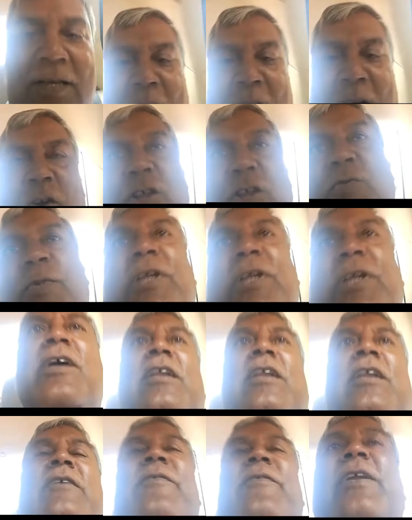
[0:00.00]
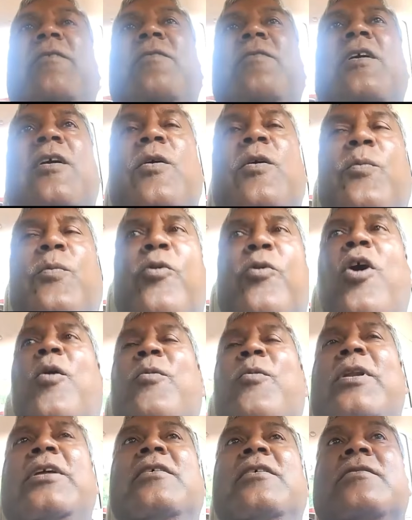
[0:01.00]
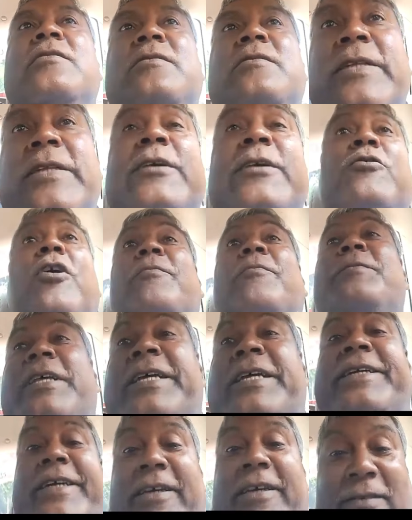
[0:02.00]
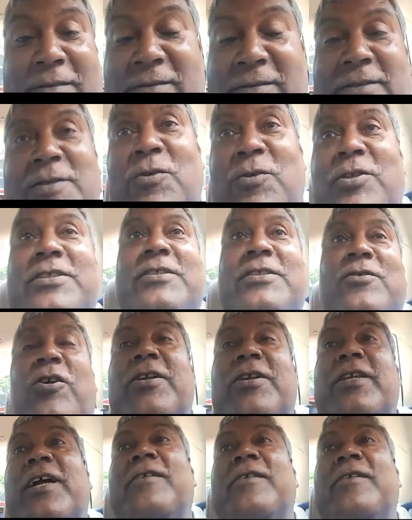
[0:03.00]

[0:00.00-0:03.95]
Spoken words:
or human can even probably think of thinking. So uh, it's not